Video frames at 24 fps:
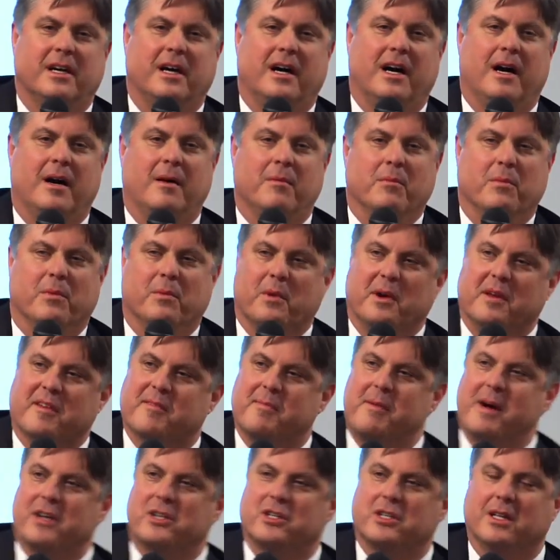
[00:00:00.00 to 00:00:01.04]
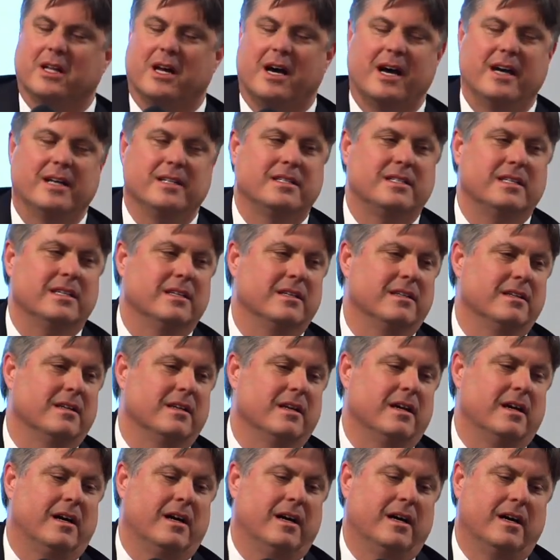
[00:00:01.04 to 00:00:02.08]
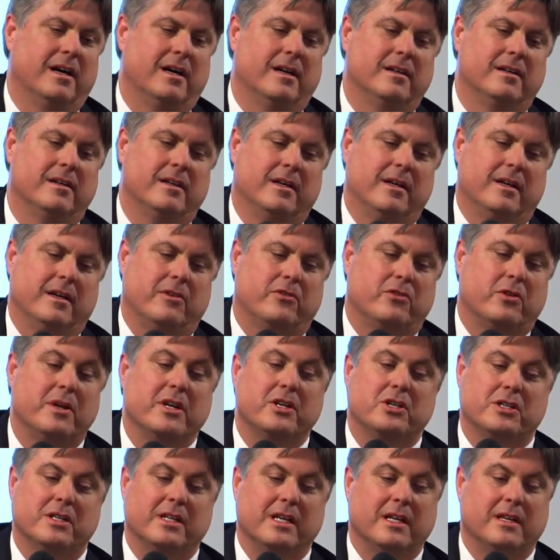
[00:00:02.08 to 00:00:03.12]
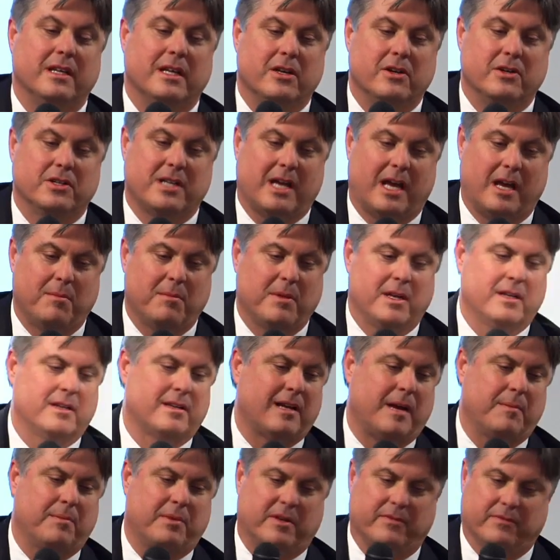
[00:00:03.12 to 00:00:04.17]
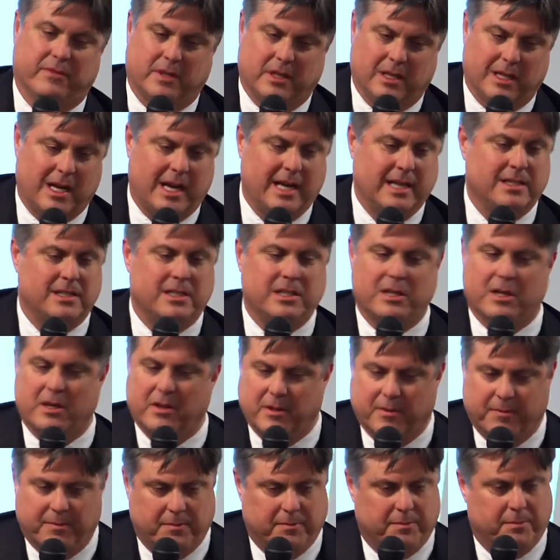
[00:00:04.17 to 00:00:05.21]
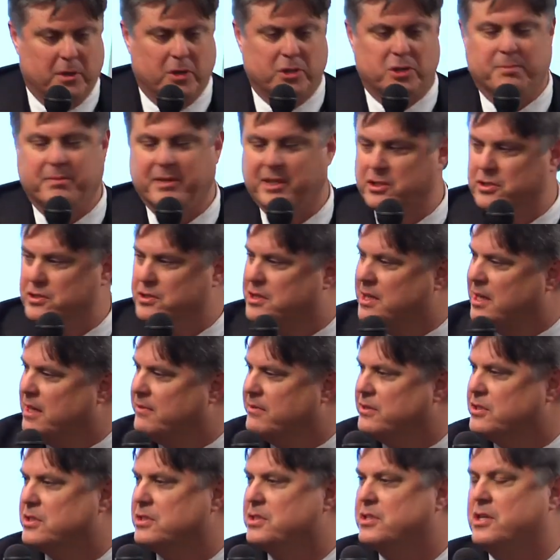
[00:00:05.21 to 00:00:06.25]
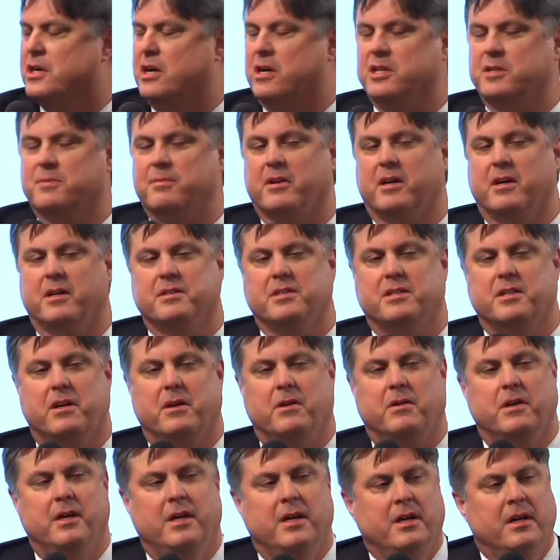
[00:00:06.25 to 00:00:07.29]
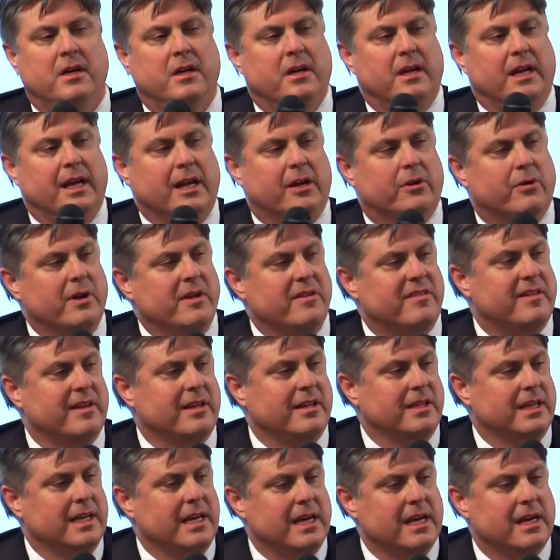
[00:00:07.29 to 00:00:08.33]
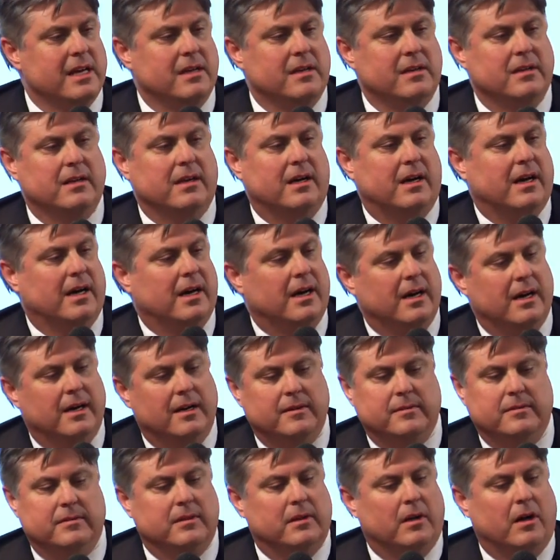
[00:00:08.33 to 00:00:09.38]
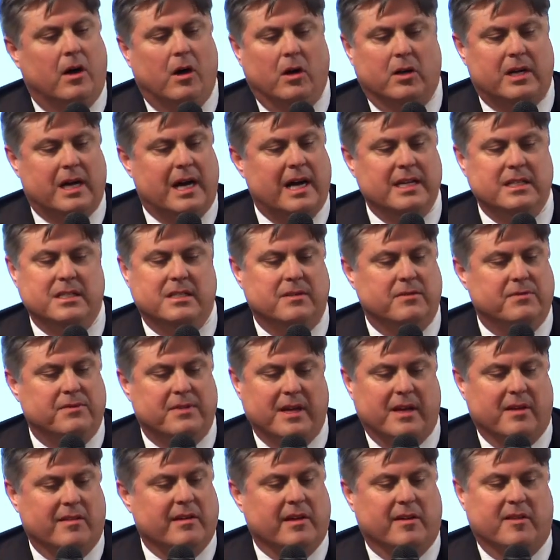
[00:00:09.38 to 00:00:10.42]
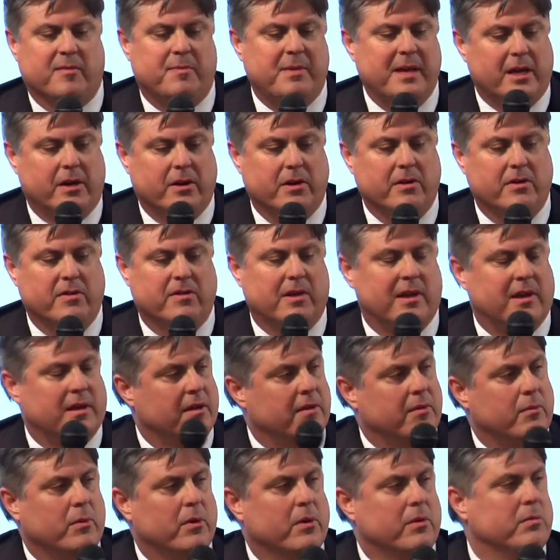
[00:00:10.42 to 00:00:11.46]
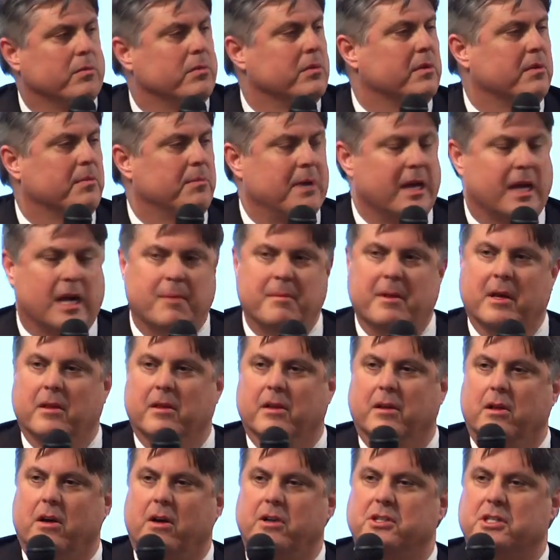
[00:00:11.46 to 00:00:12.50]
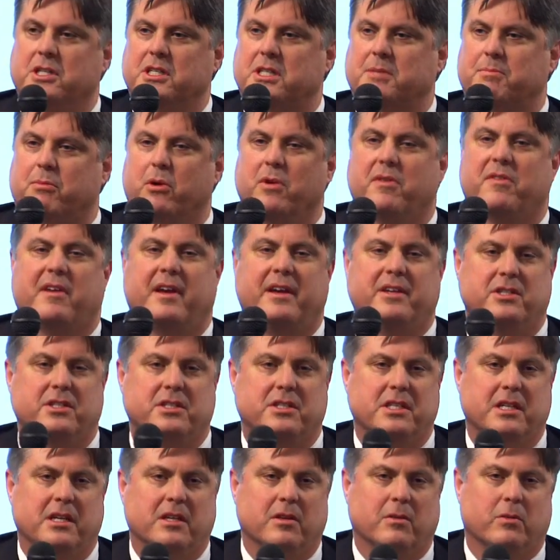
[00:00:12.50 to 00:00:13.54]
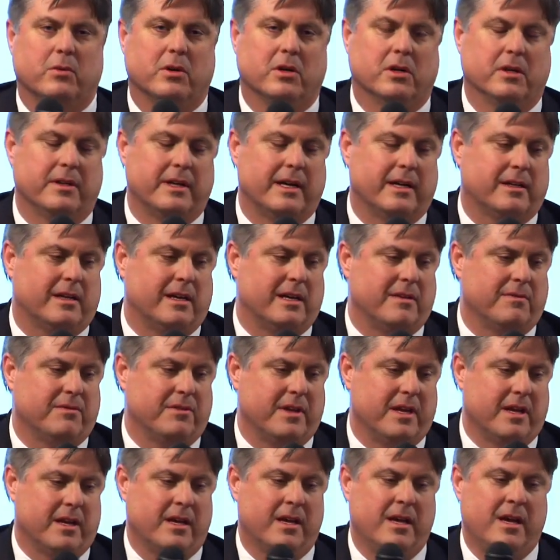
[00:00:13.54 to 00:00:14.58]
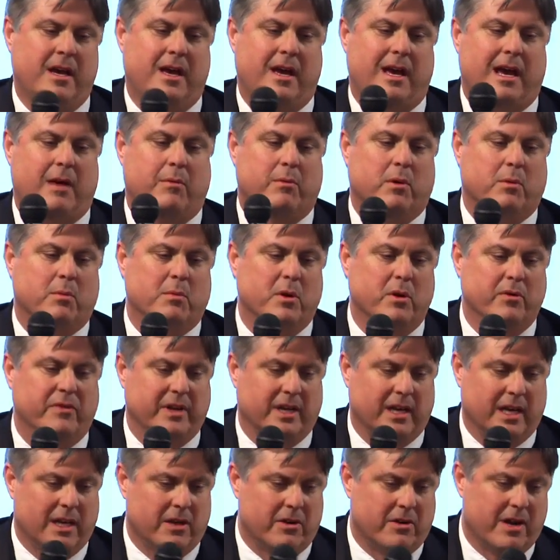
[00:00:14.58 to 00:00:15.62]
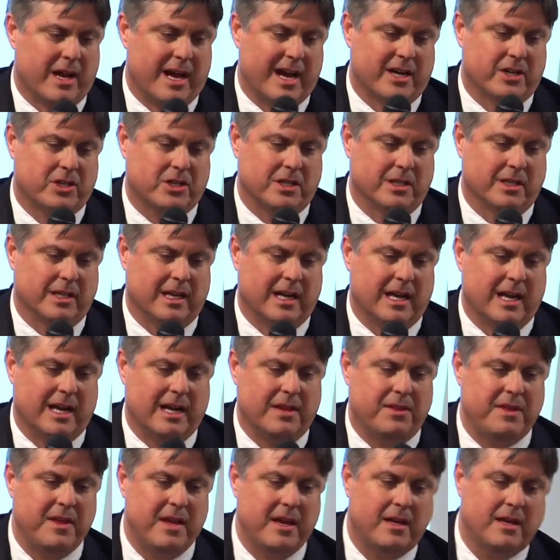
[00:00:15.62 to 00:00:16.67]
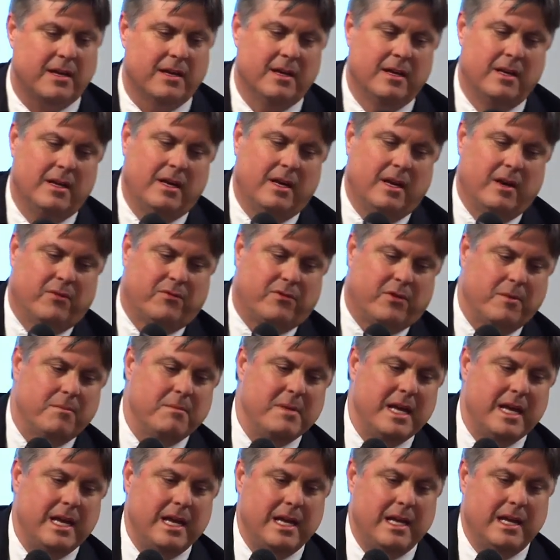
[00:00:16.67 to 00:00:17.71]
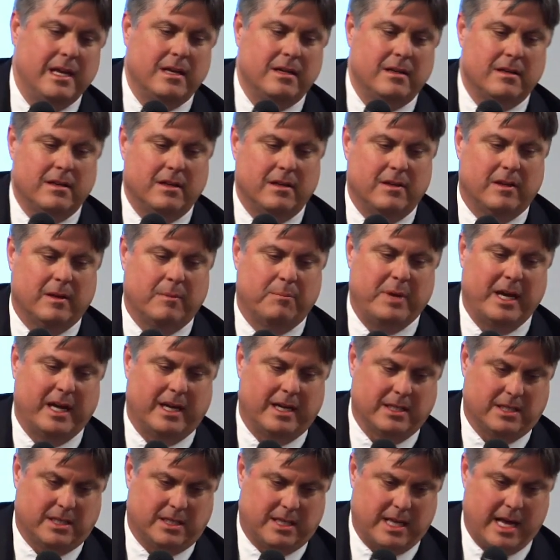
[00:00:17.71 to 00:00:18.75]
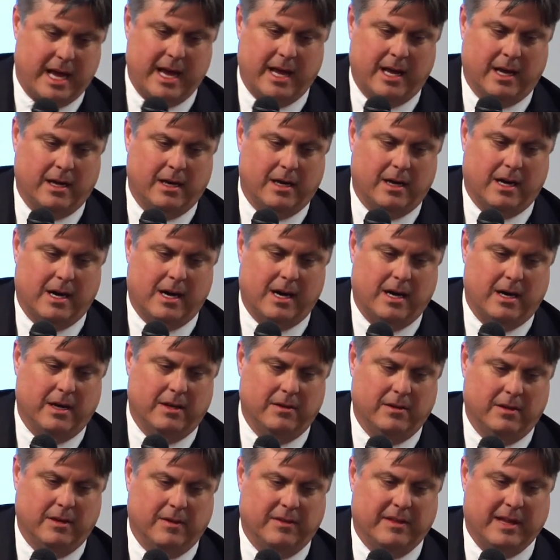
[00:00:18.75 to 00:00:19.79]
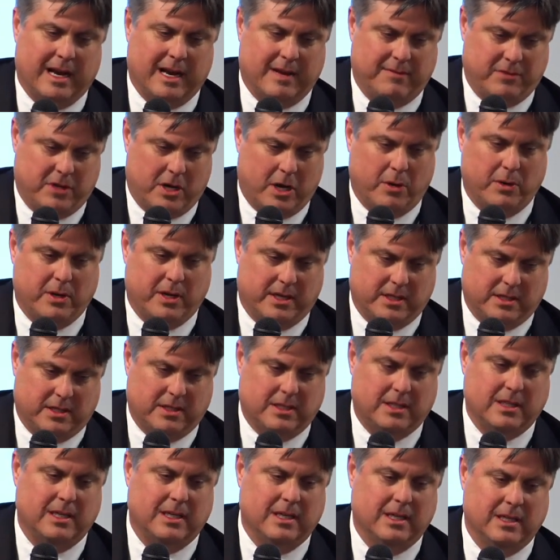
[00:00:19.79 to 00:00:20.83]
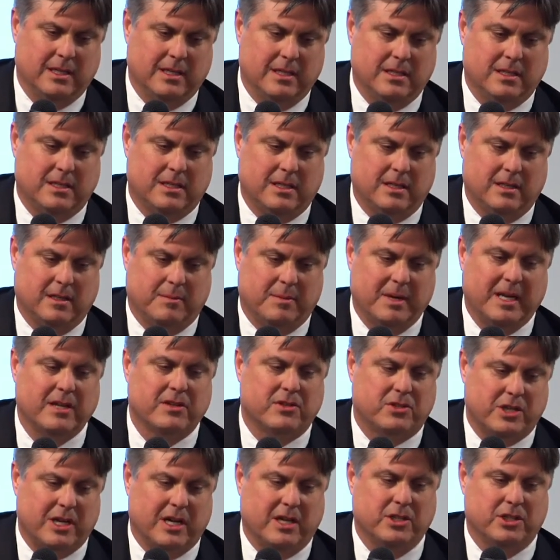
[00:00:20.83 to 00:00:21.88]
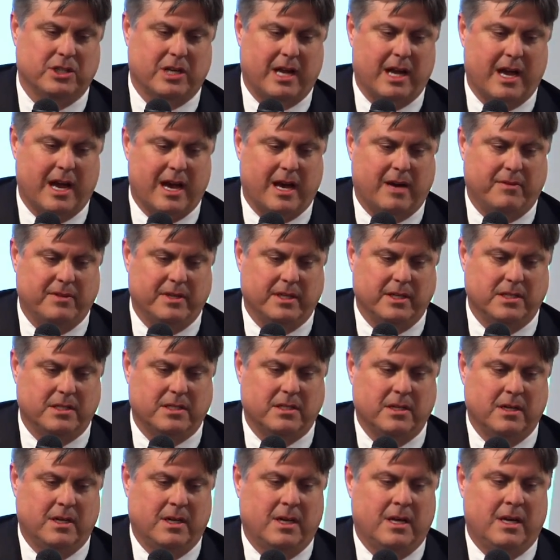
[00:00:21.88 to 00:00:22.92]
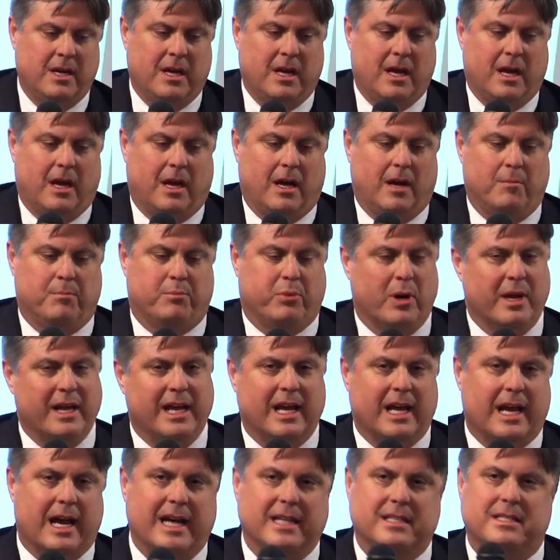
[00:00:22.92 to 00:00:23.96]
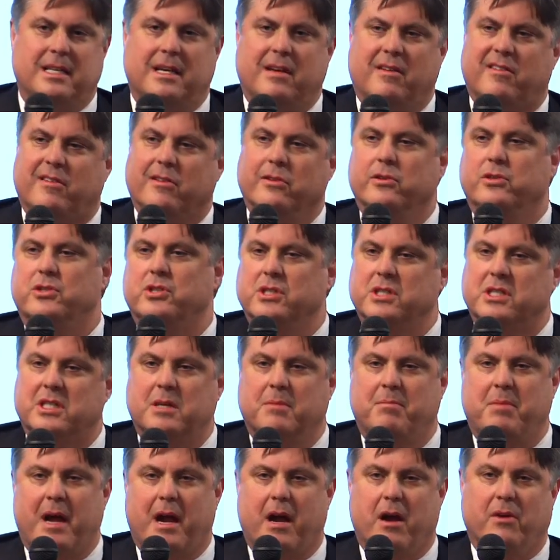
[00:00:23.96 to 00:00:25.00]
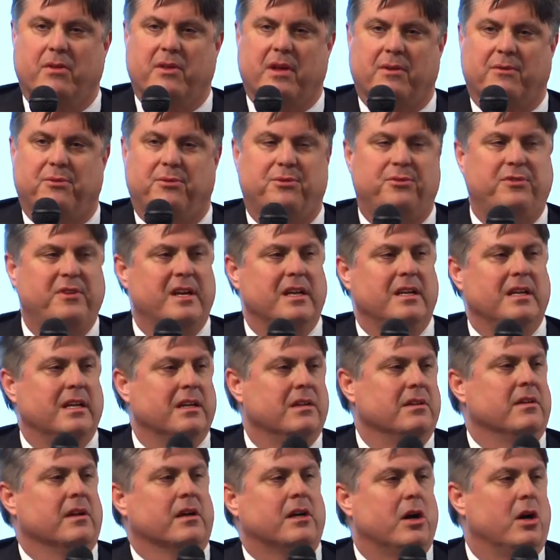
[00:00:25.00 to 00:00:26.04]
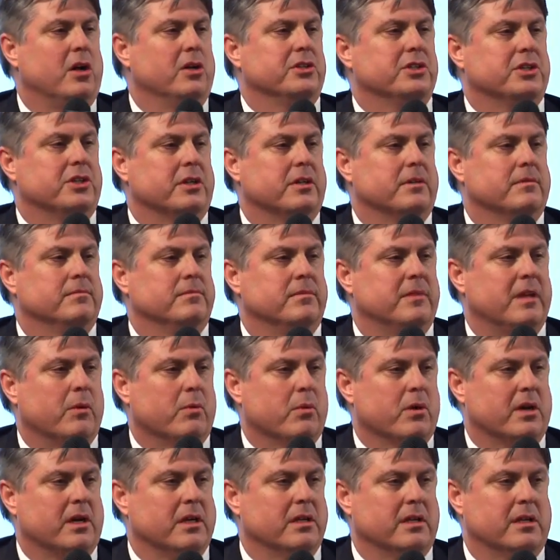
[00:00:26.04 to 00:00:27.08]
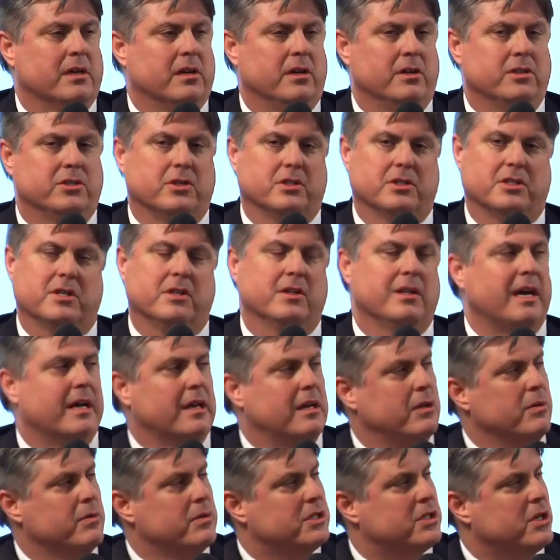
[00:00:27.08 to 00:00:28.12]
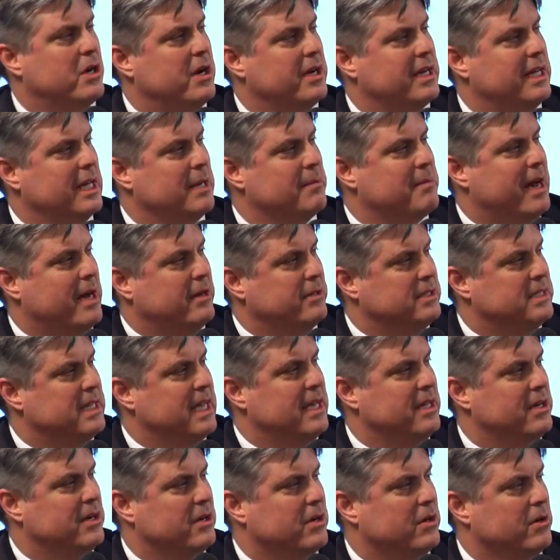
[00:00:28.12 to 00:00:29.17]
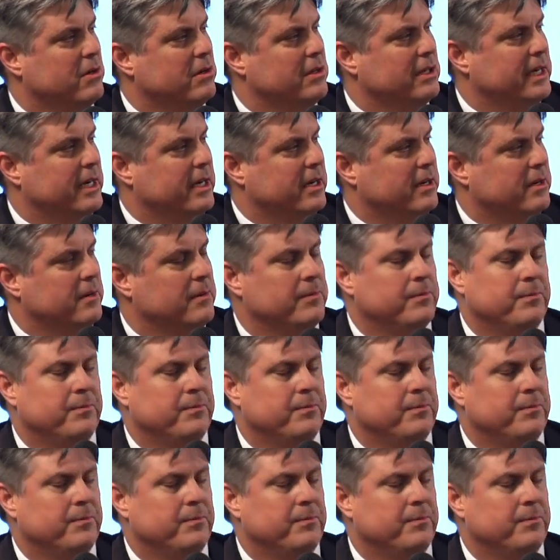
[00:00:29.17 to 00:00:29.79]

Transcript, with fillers: Um, we specialize in, uh, traditionally in the entertainment type of clients, you know, the motion picture and television stars, but also increasingly in uh, all kinds of things like speakers, and uh, we're becoming the largest sports agency in the world, that kind of thing, and we're moving internationally. And I think for me, the biggest thing uh, that I've noticed is the biggest challenge I have is bringing IT solutions to bear that fit in the culture, that work in the culture. So like you were talking about data earlier,